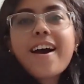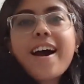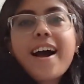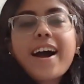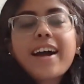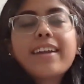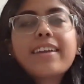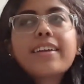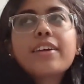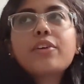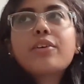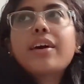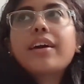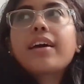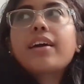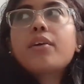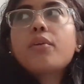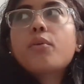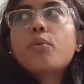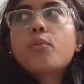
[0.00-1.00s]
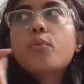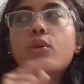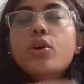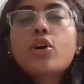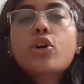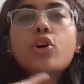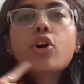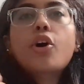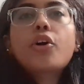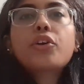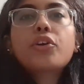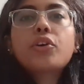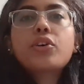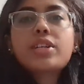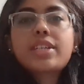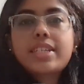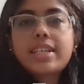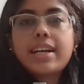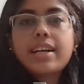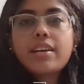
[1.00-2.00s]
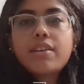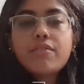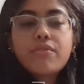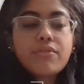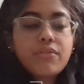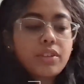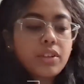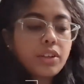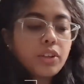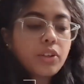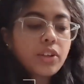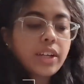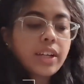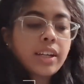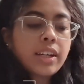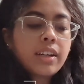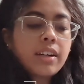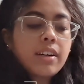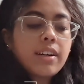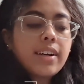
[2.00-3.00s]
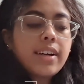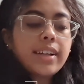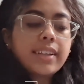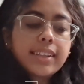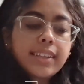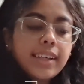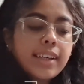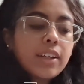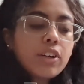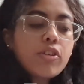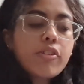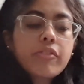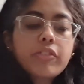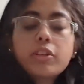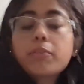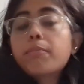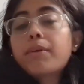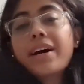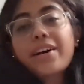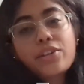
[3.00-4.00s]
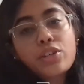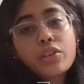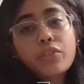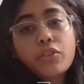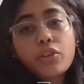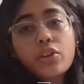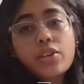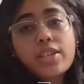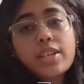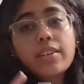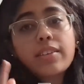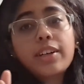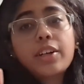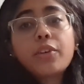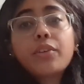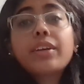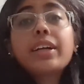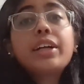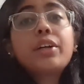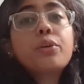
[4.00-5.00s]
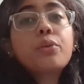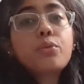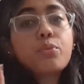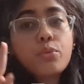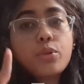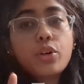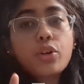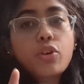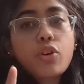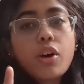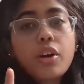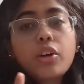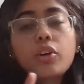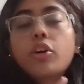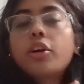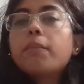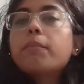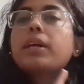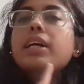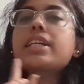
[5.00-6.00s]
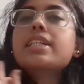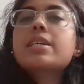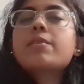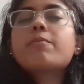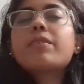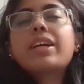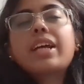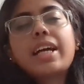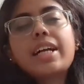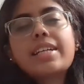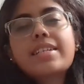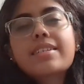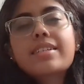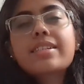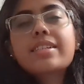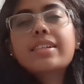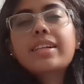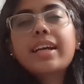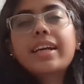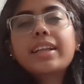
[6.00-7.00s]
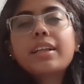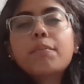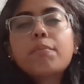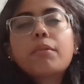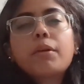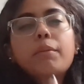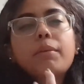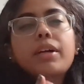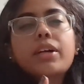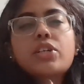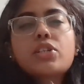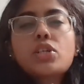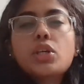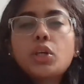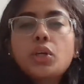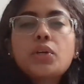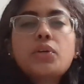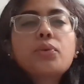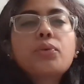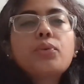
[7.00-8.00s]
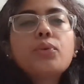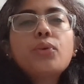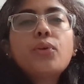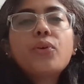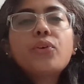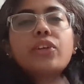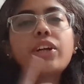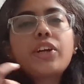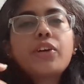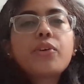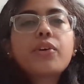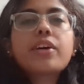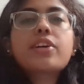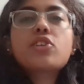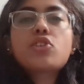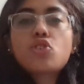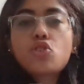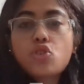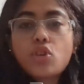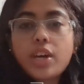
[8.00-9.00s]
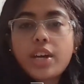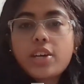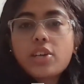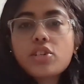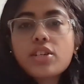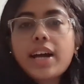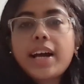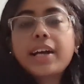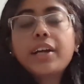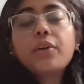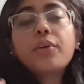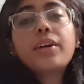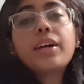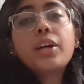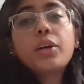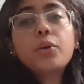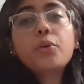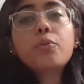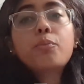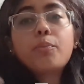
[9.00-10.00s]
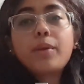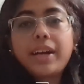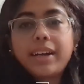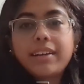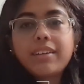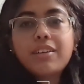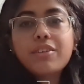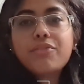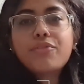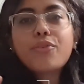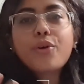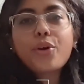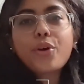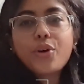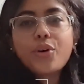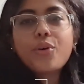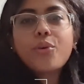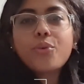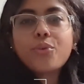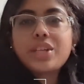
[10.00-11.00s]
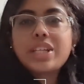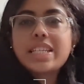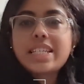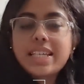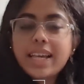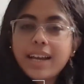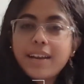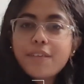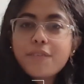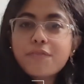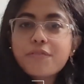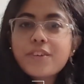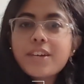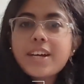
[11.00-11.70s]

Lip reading: And then you can work on yourself. You can think of the parts of yourself that you need to work on, not because someone else doesn't like them, but because you know that you can change and you can do better for your own self.